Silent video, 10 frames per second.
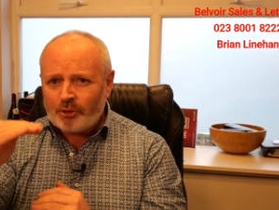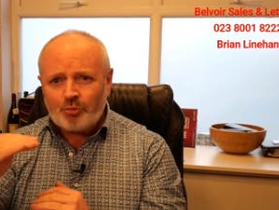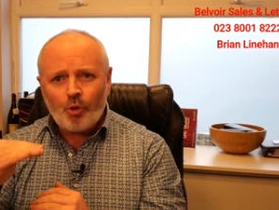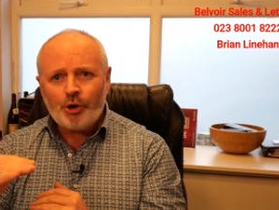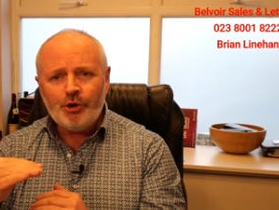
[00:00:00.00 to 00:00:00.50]
much
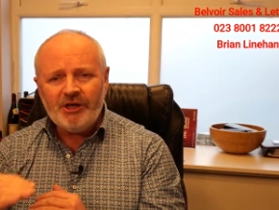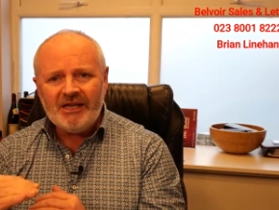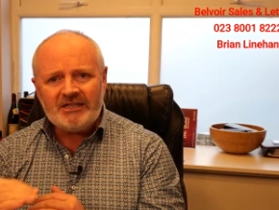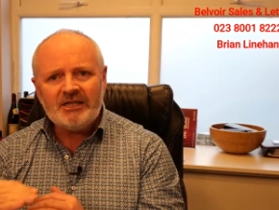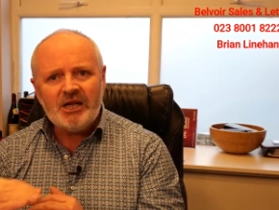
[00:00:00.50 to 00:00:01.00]
more you
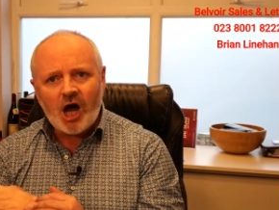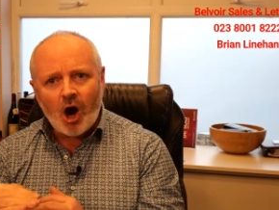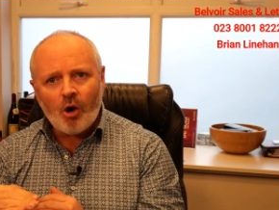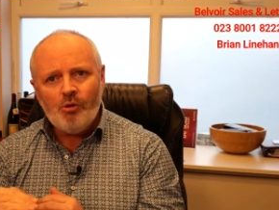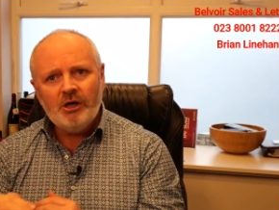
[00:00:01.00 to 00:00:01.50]
need to
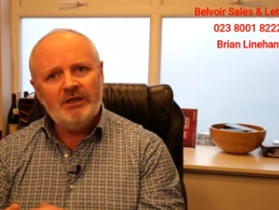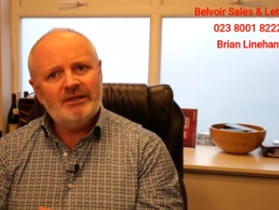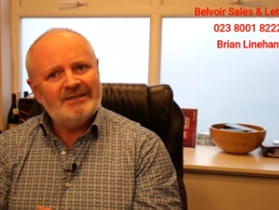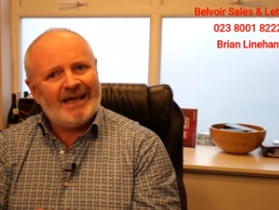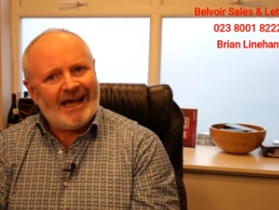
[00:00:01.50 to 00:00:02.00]
know
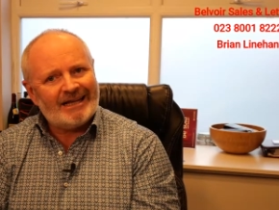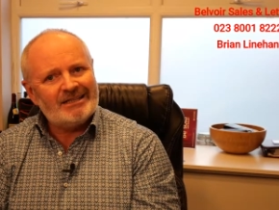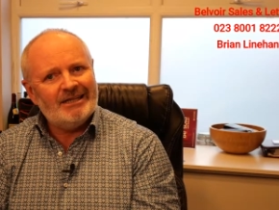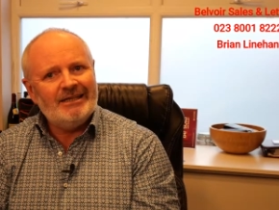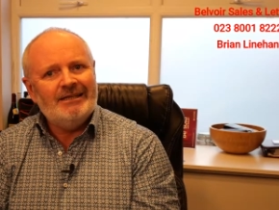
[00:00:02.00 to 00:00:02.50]
to
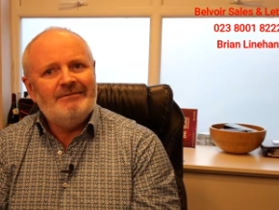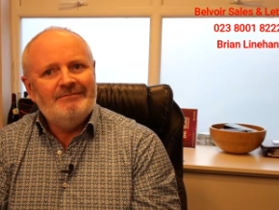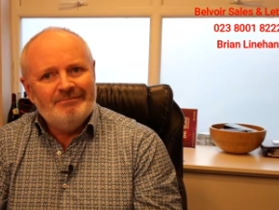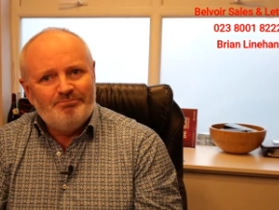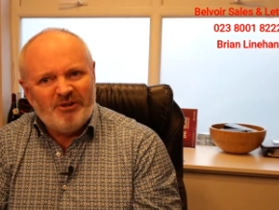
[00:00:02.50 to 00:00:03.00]
actually,
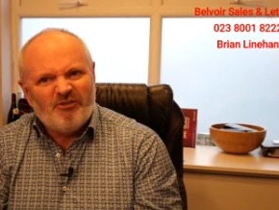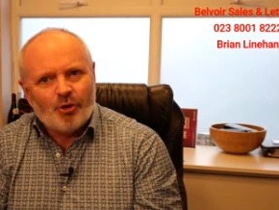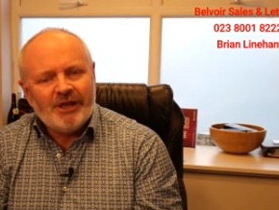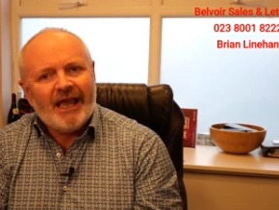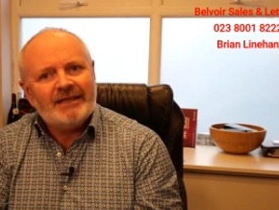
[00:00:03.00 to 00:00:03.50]

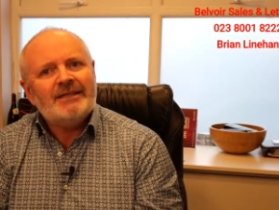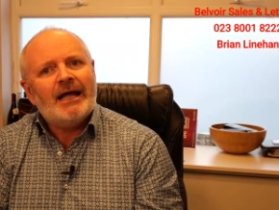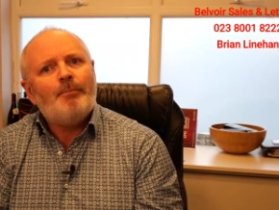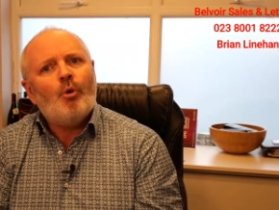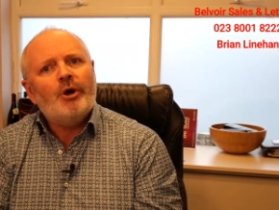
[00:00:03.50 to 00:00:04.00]
before you get to
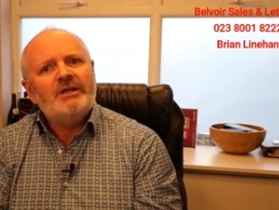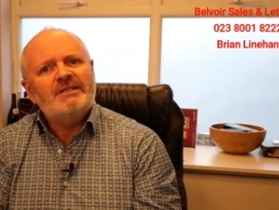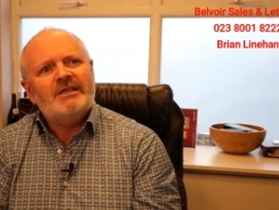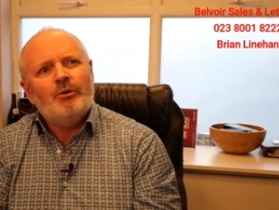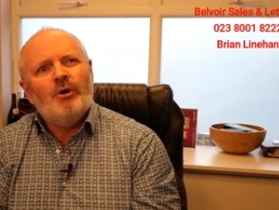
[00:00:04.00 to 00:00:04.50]
that point, to
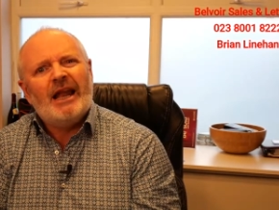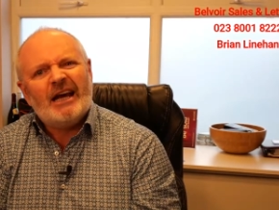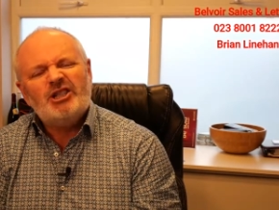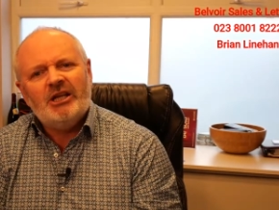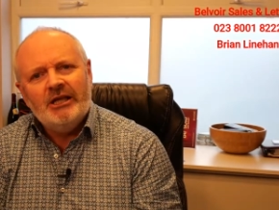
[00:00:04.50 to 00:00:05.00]
say, well,
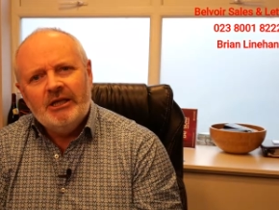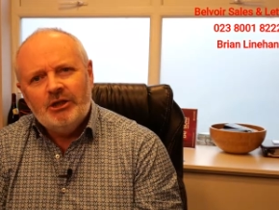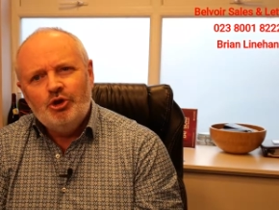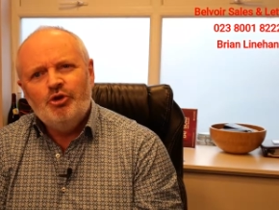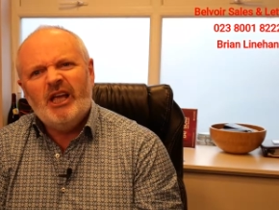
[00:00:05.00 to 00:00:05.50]
actually,
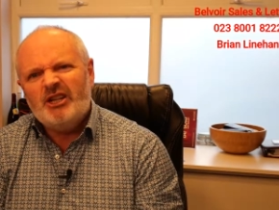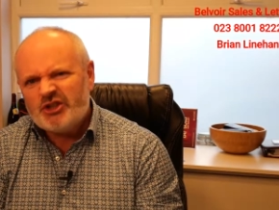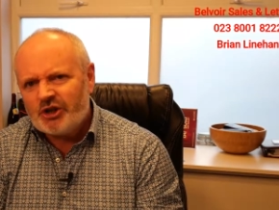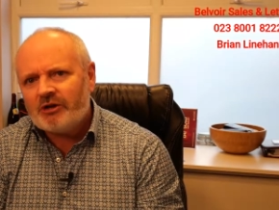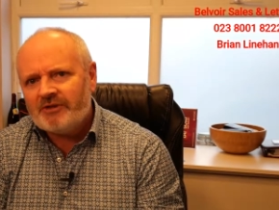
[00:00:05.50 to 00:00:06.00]
do they
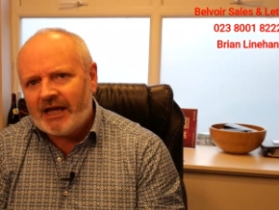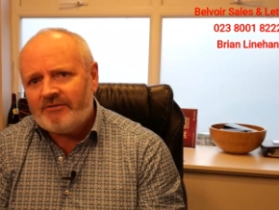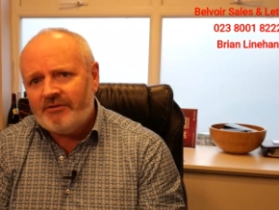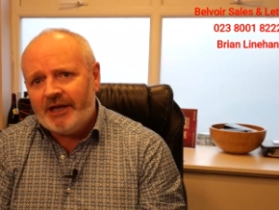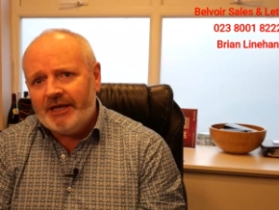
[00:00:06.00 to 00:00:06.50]
deserve that
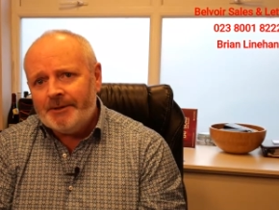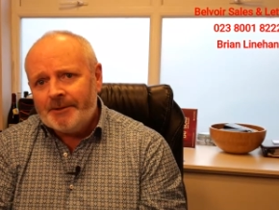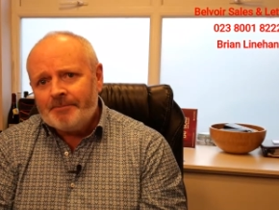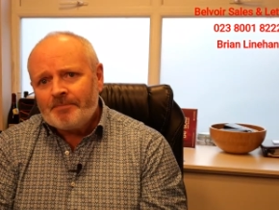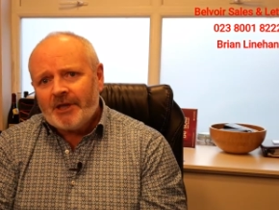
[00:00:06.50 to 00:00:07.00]
fee?
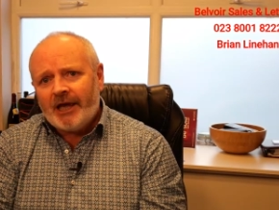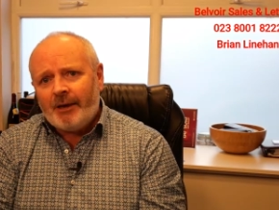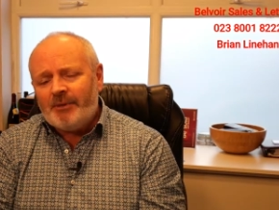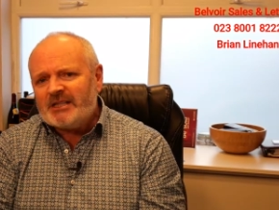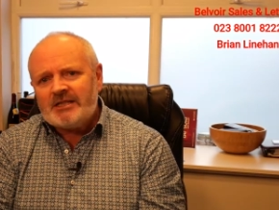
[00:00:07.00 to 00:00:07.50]

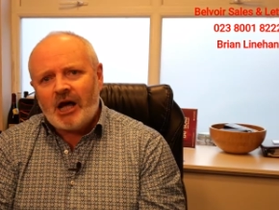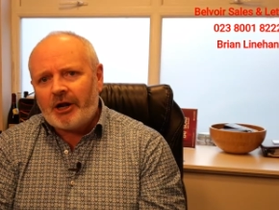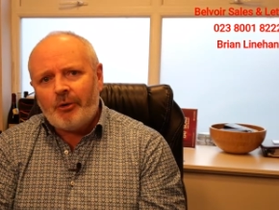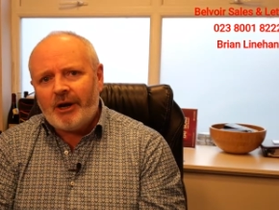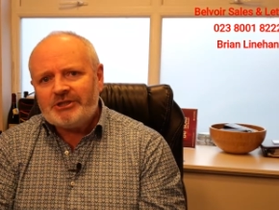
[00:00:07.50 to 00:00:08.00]
It's not a
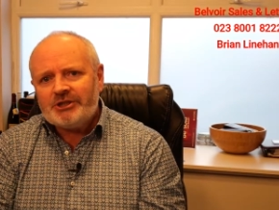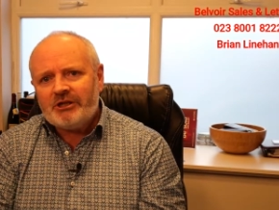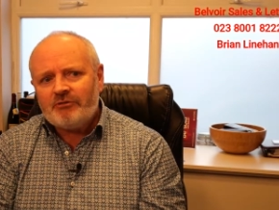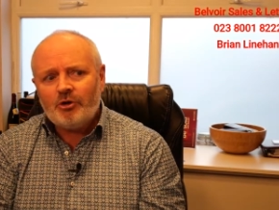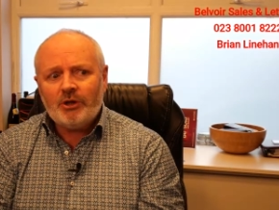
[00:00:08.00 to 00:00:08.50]
question
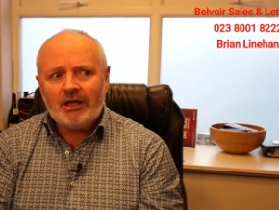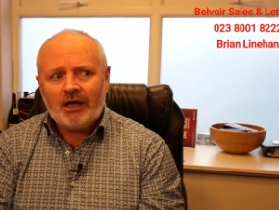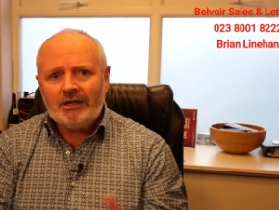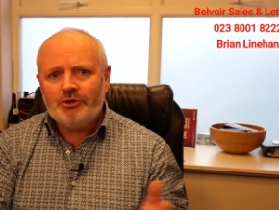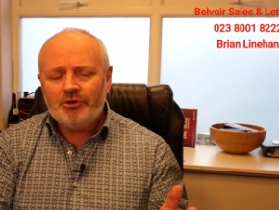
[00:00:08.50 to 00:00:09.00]
of, oh, well,
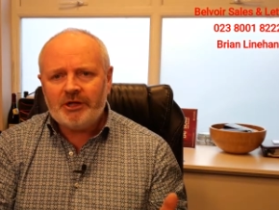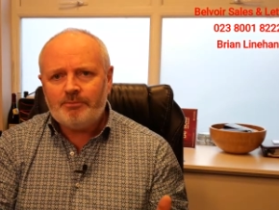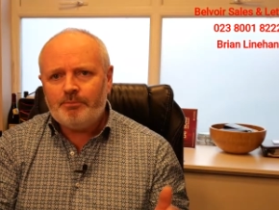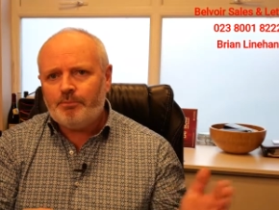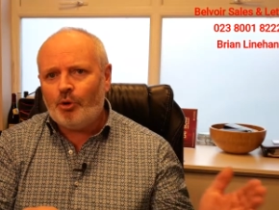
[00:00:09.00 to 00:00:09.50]
I'll do it at
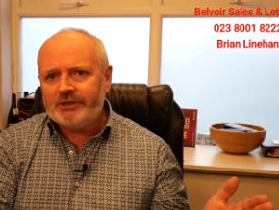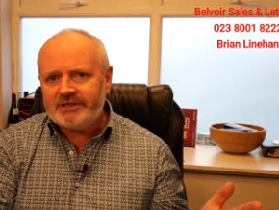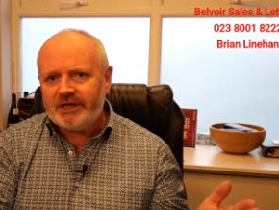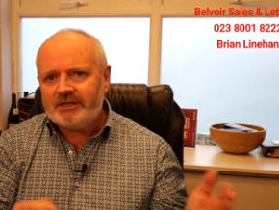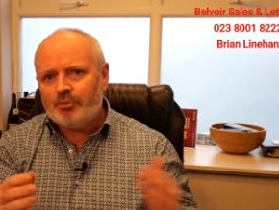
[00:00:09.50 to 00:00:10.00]

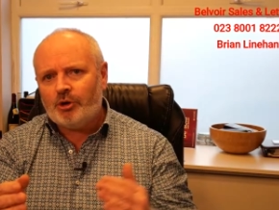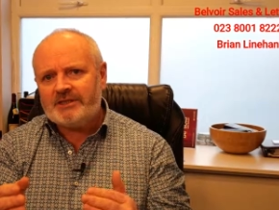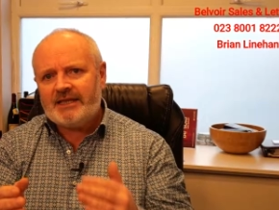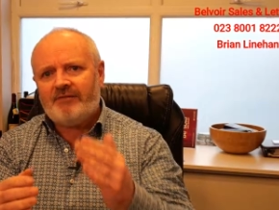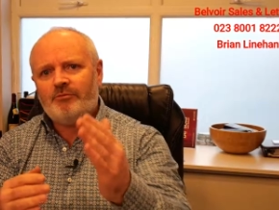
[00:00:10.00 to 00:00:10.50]
0.6,
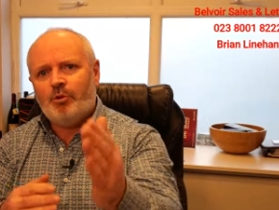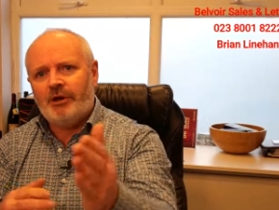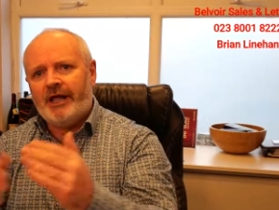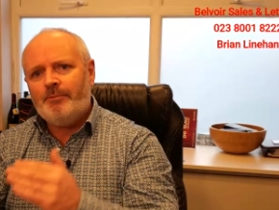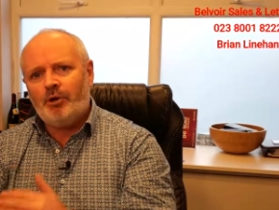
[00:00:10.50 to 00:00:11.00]
0.7,
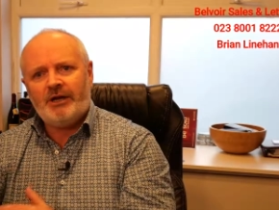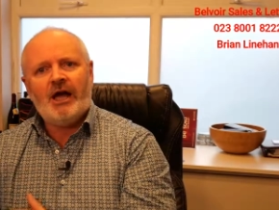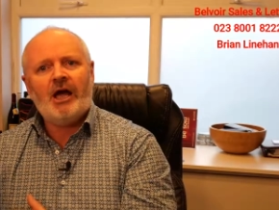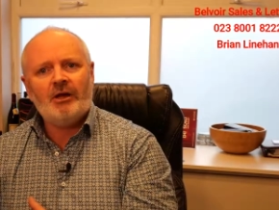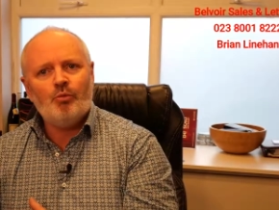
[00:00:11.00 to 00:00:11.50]
0.8,
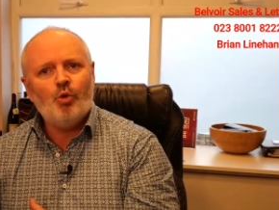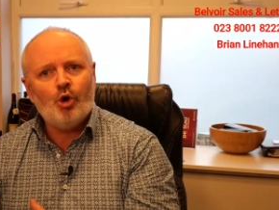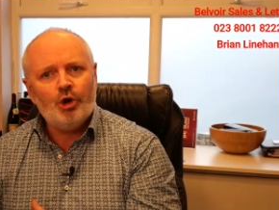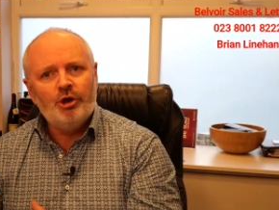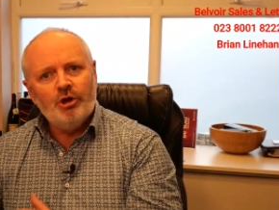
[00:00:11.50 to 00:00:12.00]
0.9,
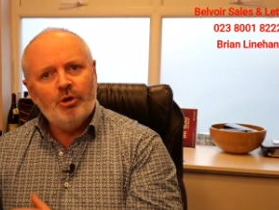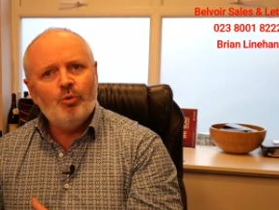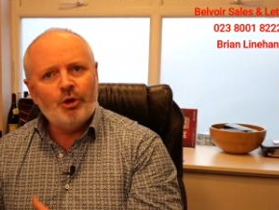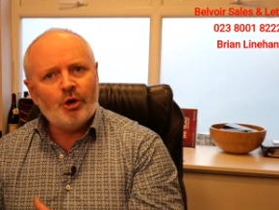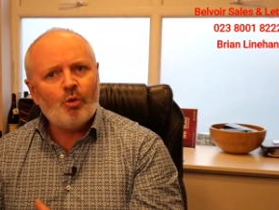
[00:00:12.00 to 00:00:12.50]
1,
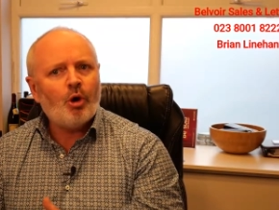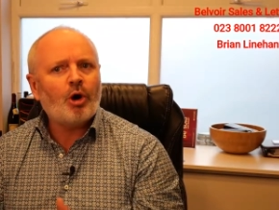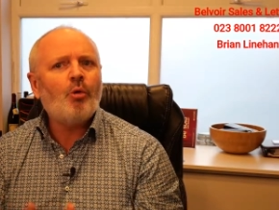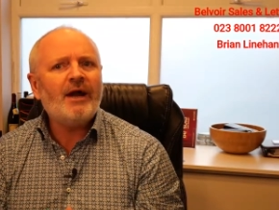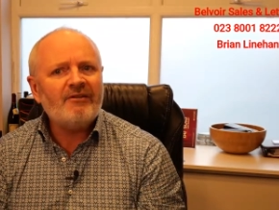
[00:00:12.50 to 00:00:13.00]

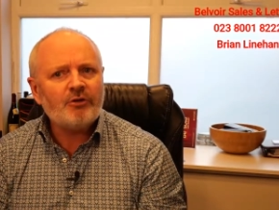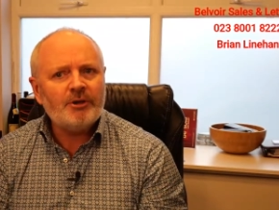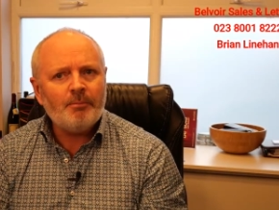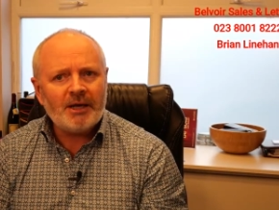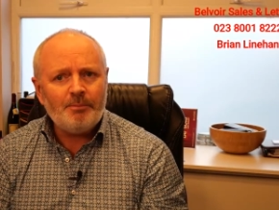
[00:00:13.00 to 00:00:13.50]
1.25, whatever
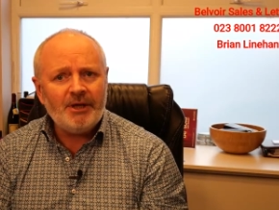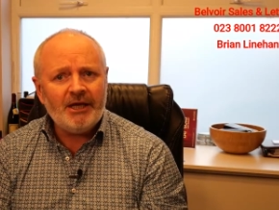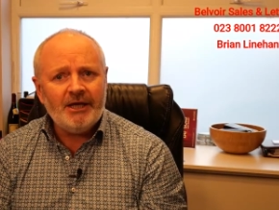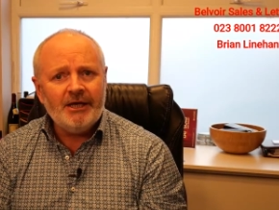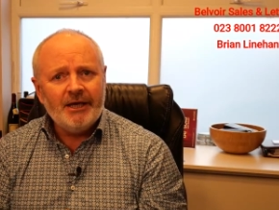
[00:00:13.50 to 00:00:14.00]
it might
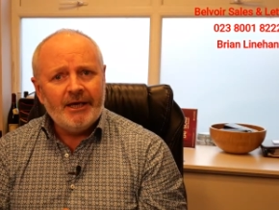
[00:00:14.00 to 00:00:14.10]
be.